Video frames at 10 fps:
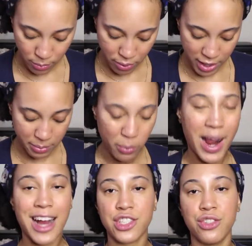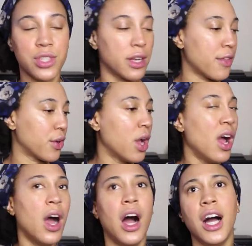one product but we're actually using another?
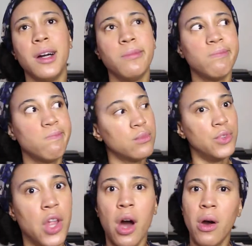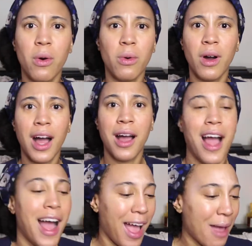Um, no.
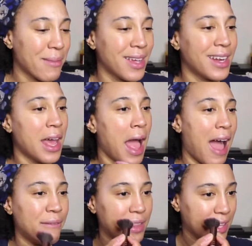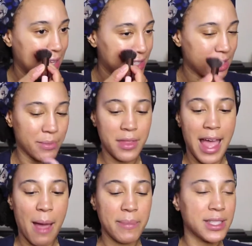I mean, I feel like that's something that
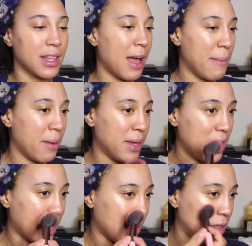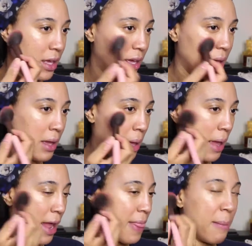happens a lot, maybe like in the
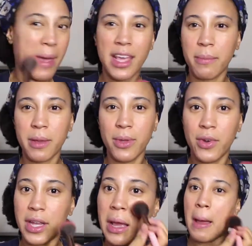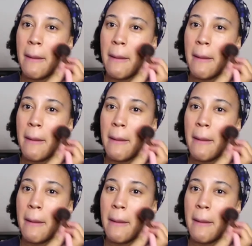in the makeup community,